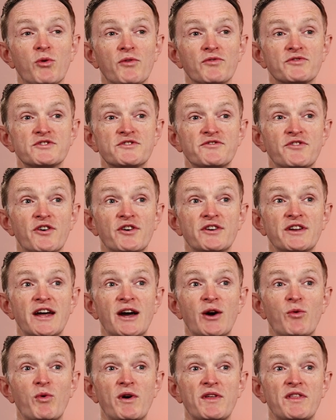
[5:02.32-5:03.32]
want to find
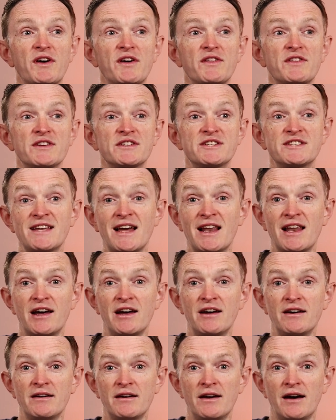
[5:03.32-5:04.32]
out whether the
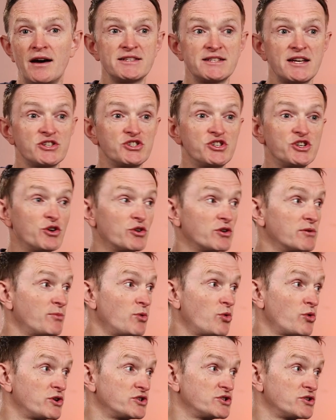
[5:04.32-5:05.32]
seller has actually got a
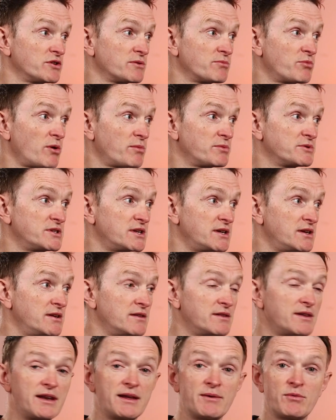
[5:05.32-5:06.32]
mortgage on the property,
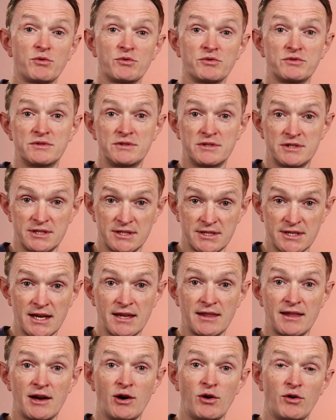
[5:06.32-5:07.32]
then it will
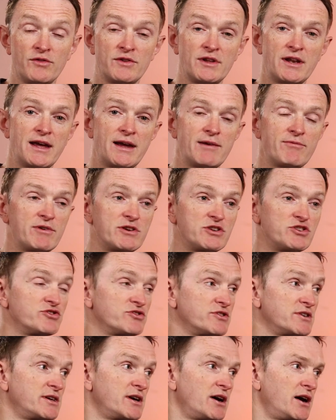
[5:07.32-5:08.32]
state that on the land
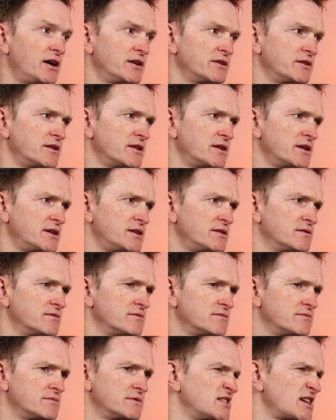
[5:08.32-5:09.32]
registry under the
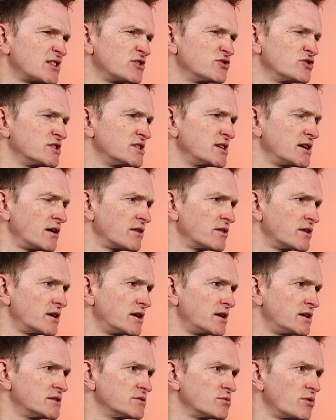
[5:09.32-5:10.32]
section C, I
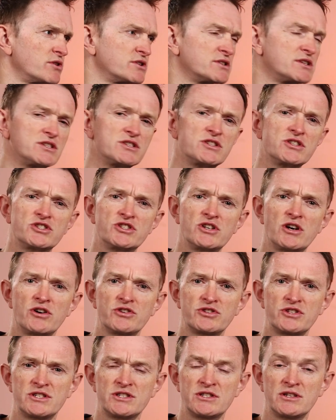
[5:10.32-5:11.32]
think it is, where it says the
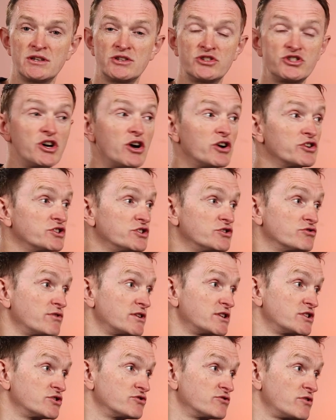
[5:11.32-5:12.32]
charges
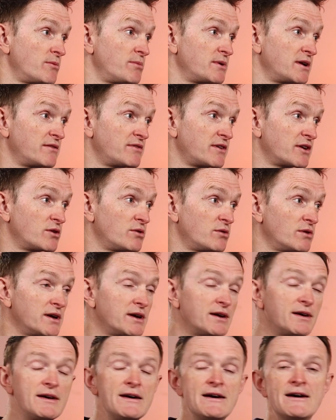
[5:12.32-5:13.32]
register, I believe they call it.